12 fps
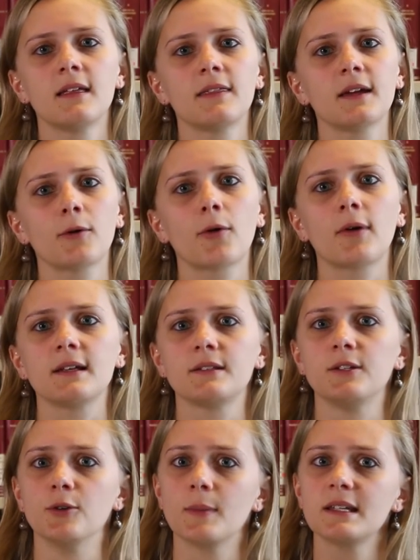
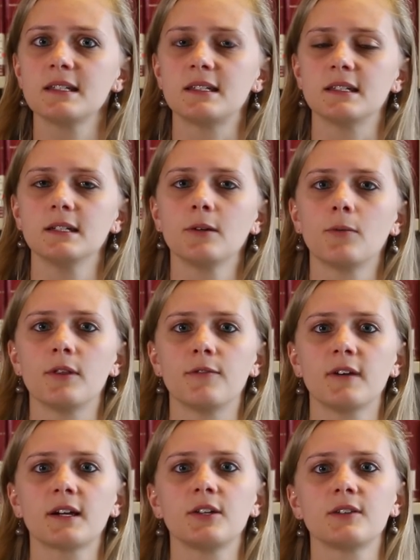terrorize humanity with
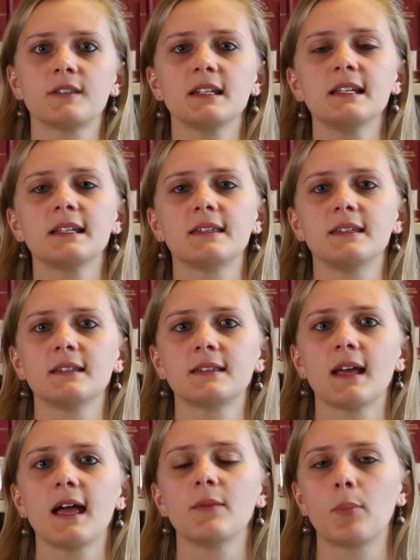various
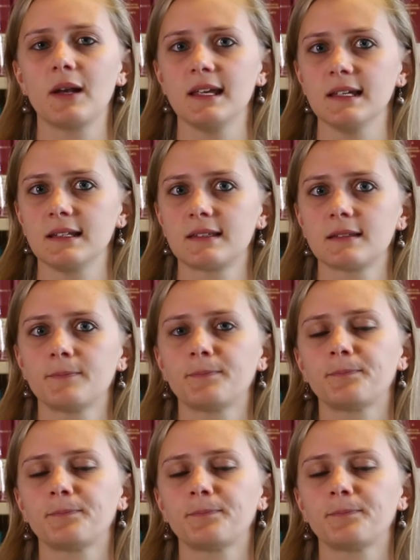illnesses and plagues.